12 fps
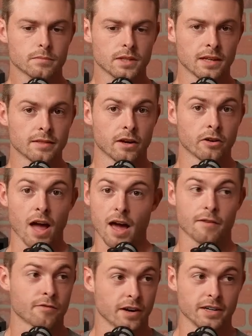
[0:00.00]
they're
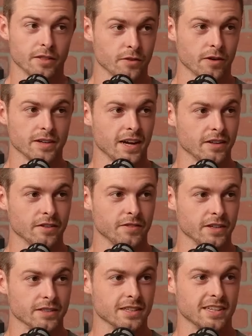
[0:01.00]
not afraid to throw it down the
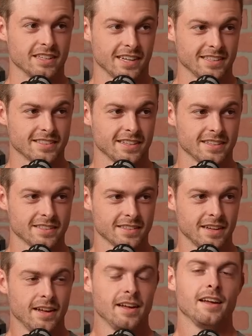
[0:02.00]
field and to test us.
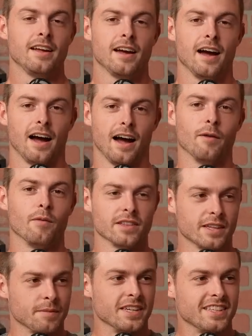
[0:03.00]
I want
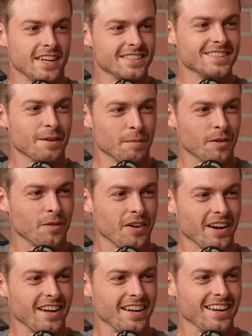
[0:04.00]
them to test number
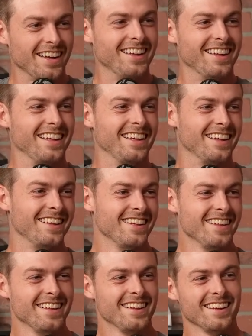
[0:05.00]
3.
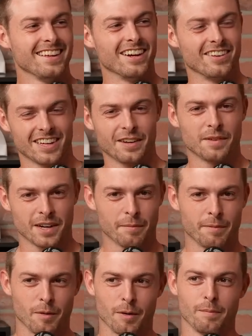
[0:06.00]
Get them a
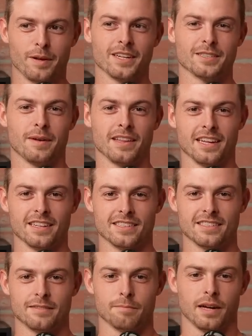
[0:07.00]
couple more picks by the end
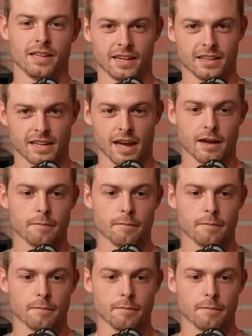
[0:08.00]
of the game.